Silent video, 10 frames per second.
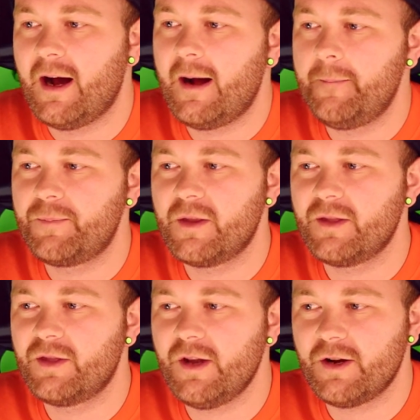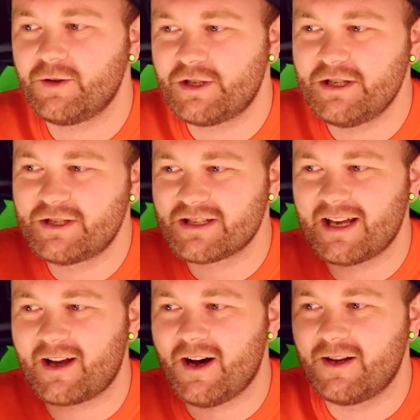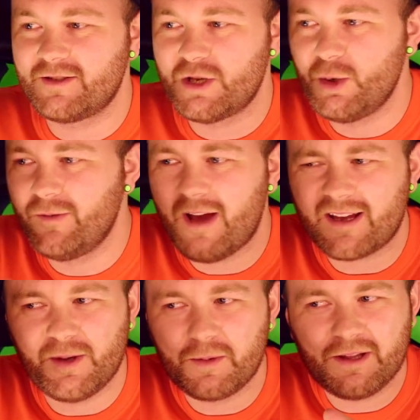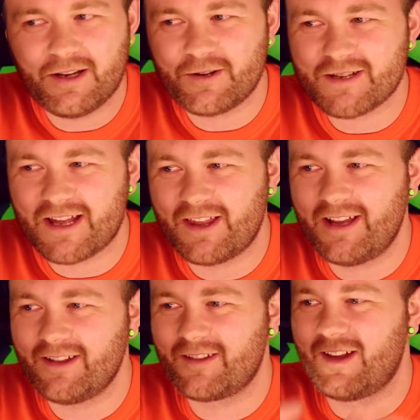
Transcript: um, there she's just like on two vacuum cleaners, I think,